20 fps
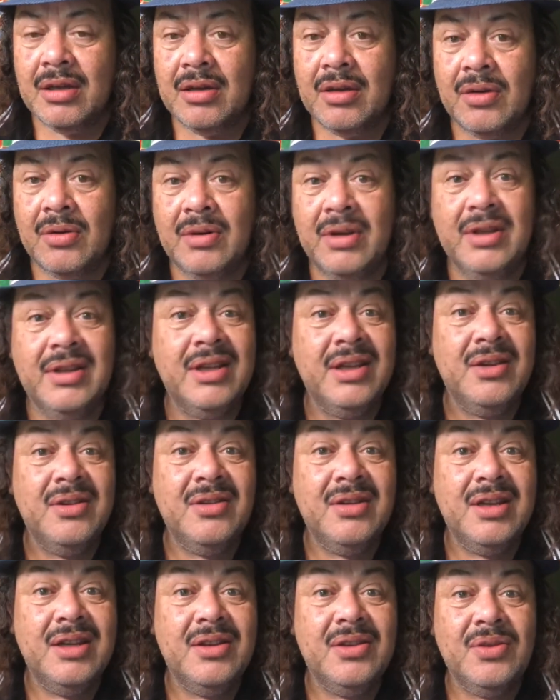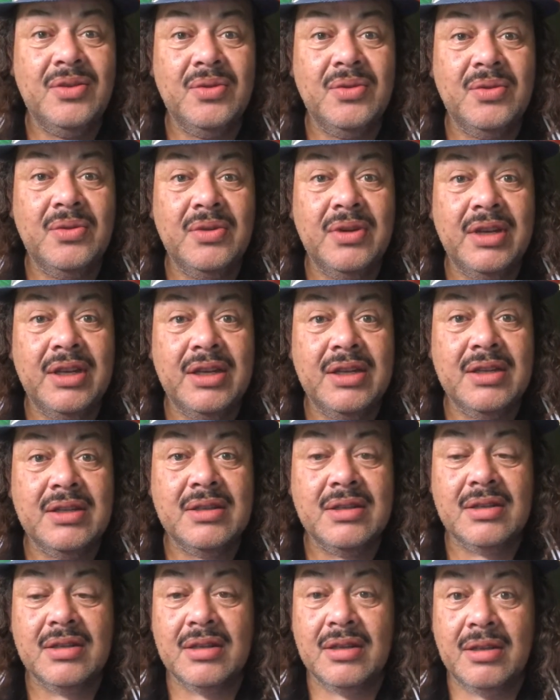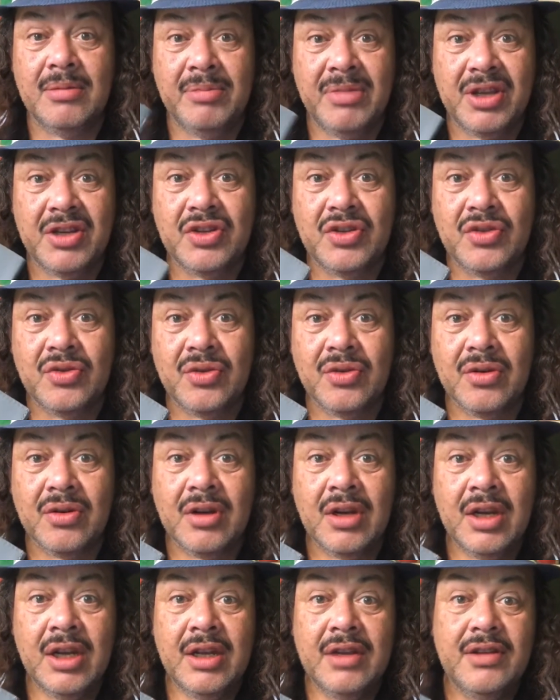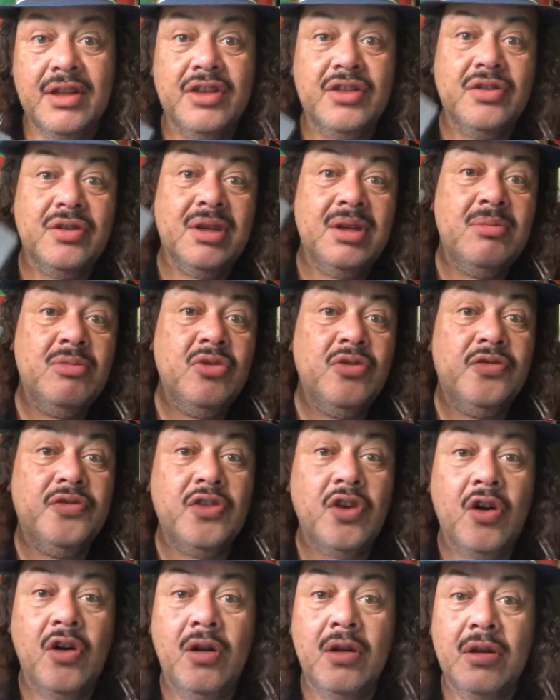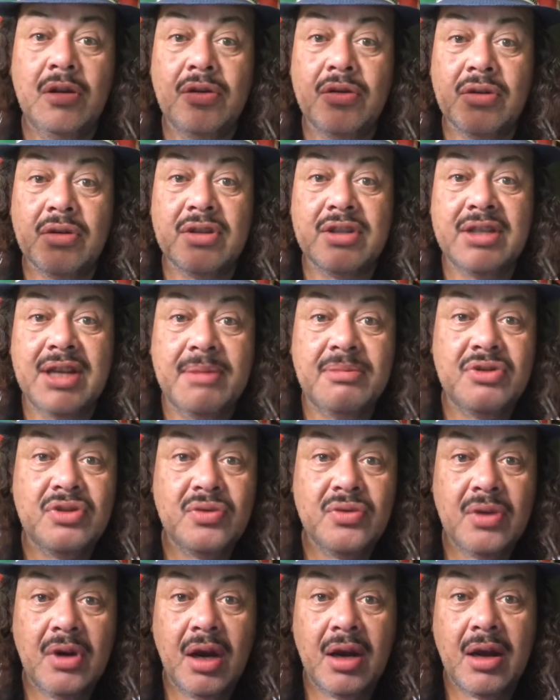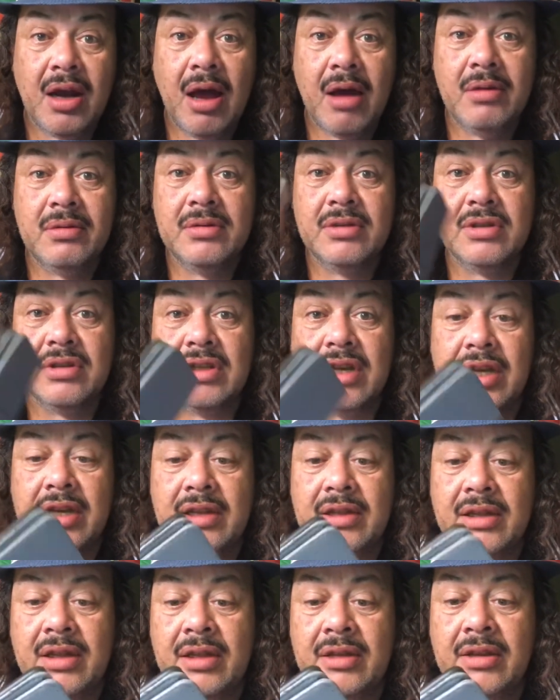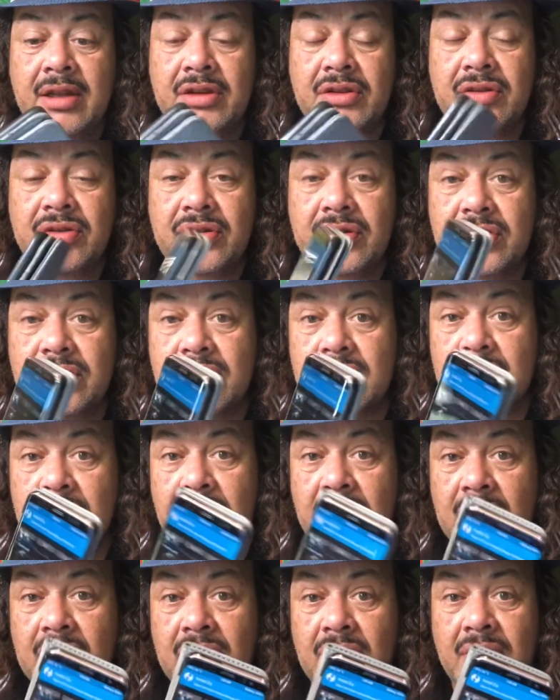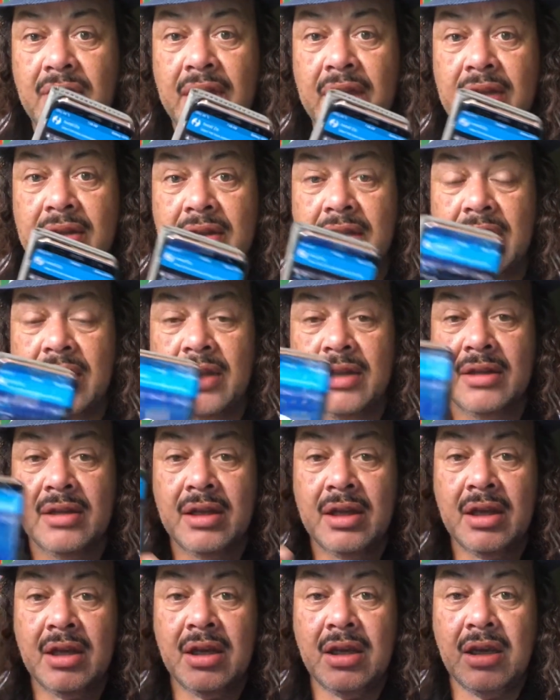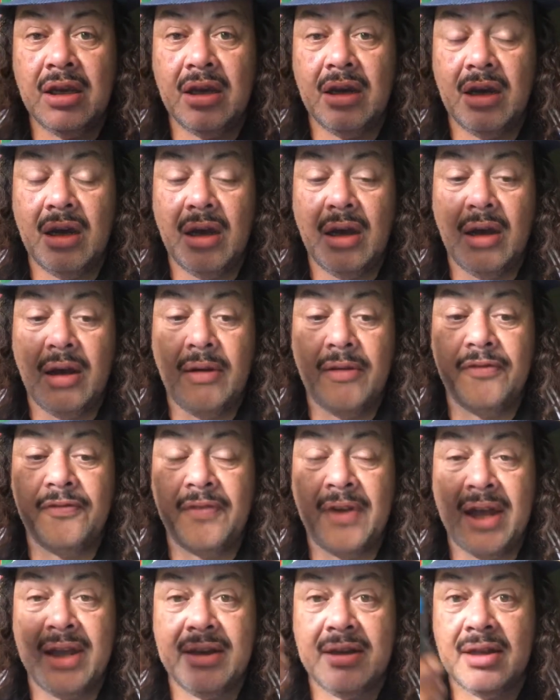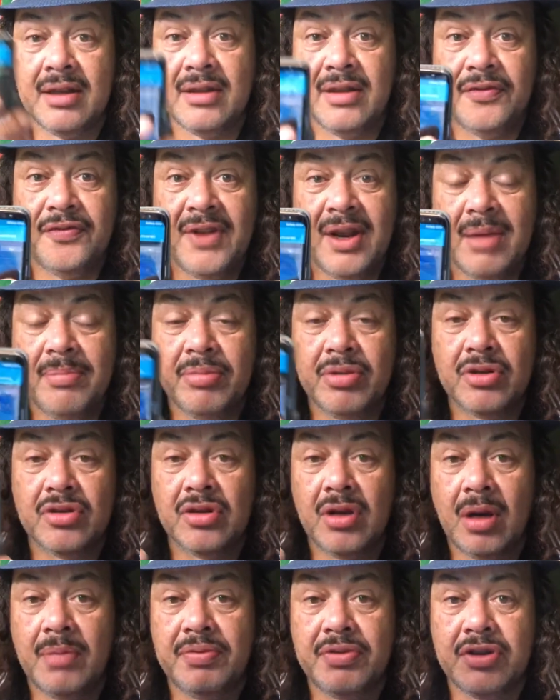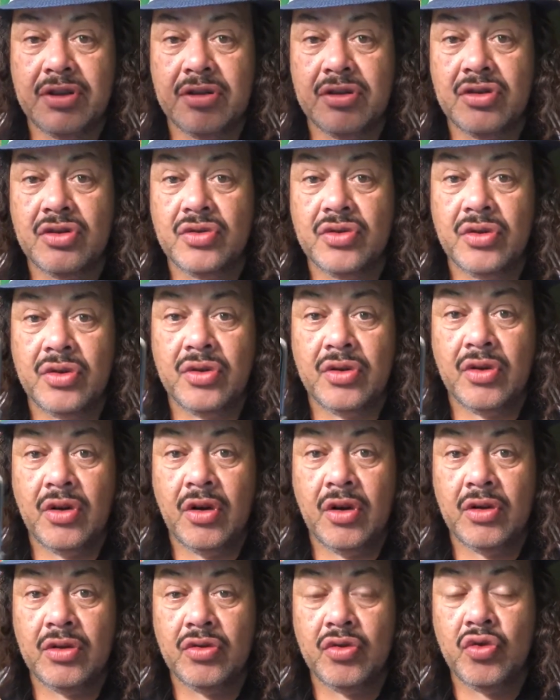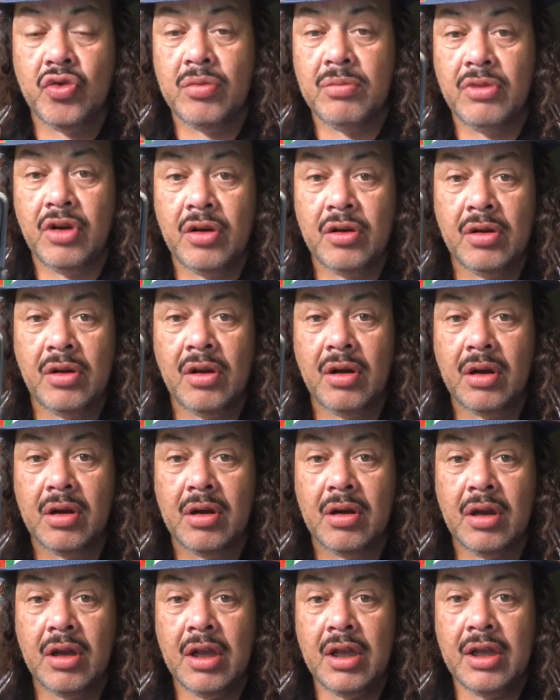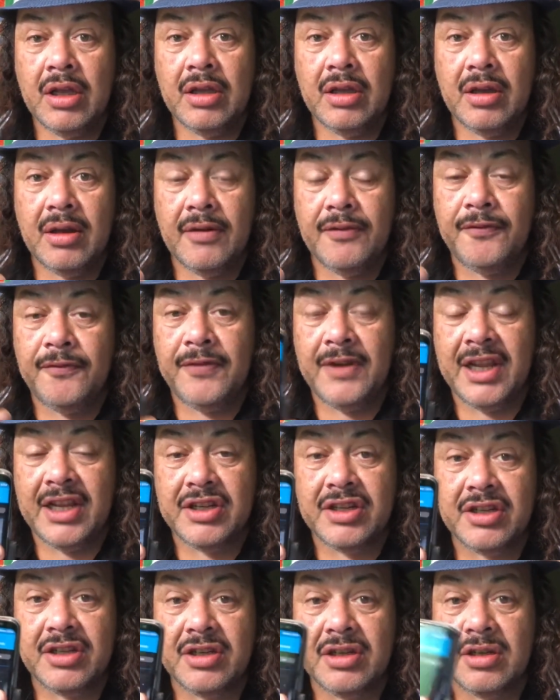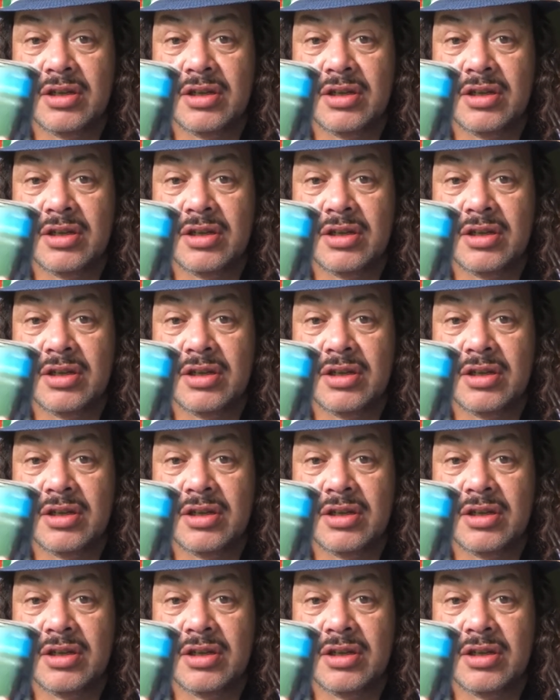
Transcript: only thing you need to do is make sure that you removed all your Samsung accounts, and that you just go ahead and find developers options, turn on unlock, flash